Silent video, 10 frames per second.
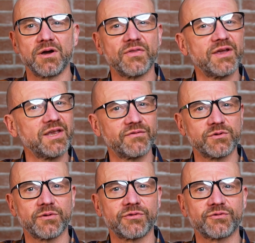I'll then give
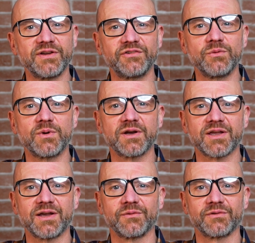you a three, two, one
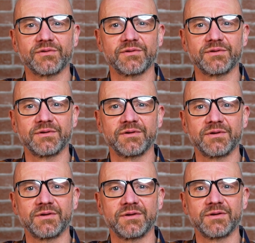count,
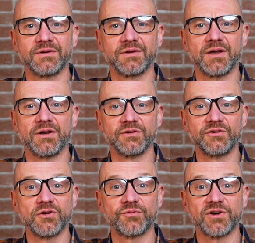and under
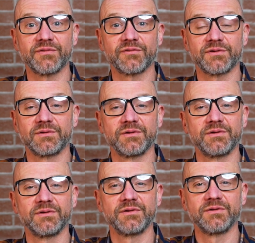your breath,
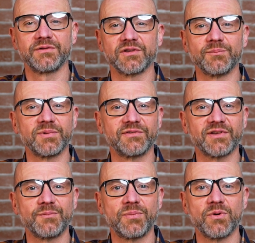simply
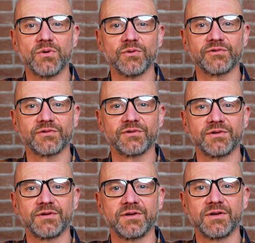say pause
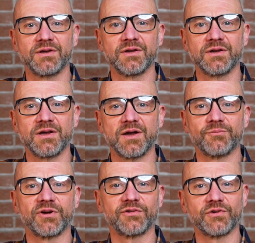and
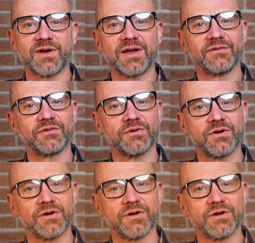press your hand to your